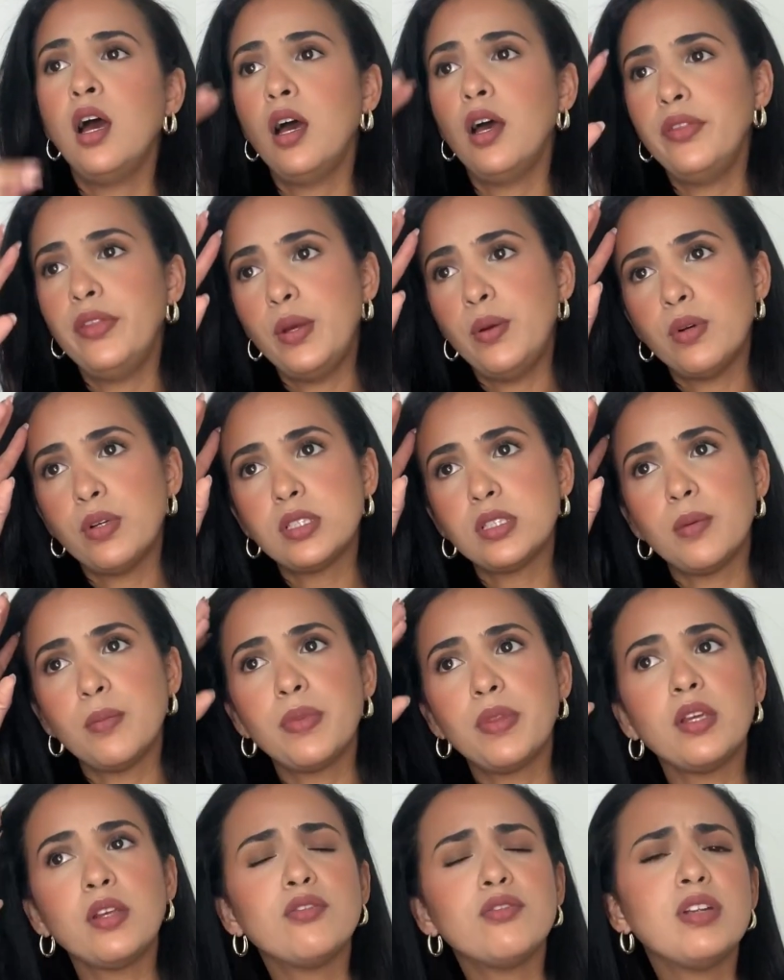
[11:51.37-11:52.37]
they want
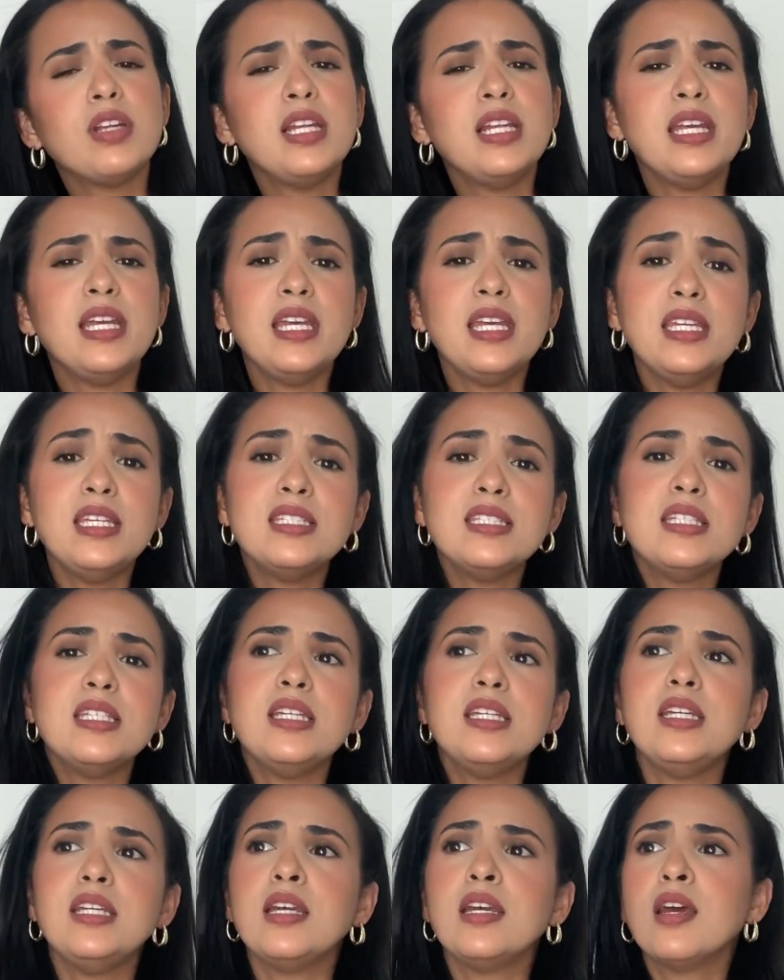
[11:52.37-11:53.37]
something really
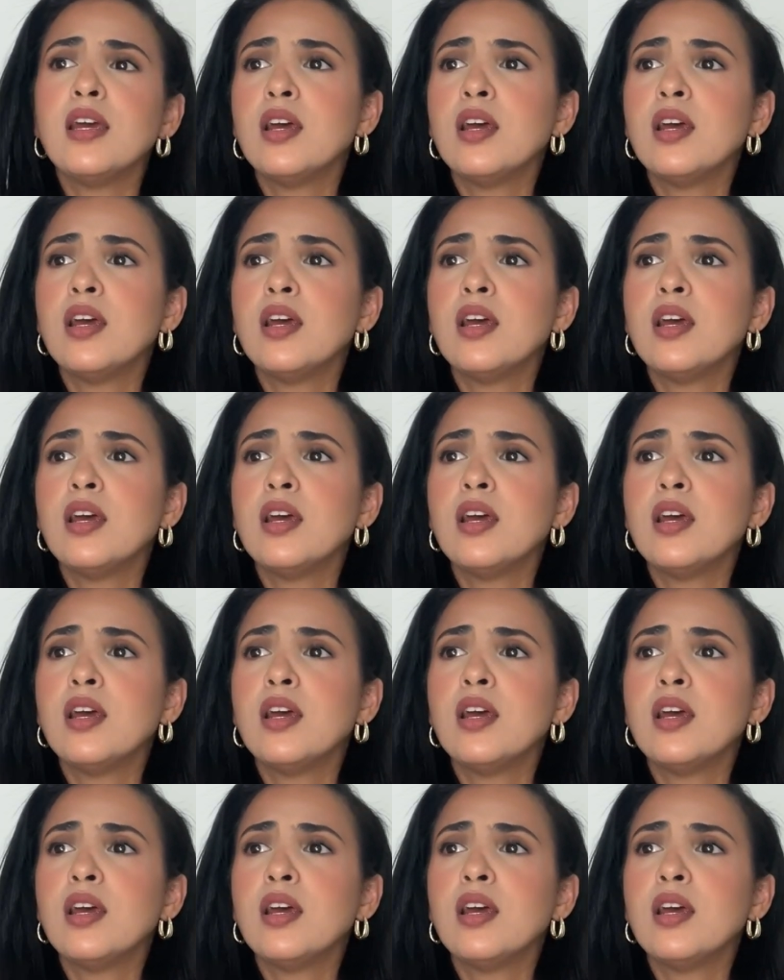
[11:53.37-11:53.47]
easy,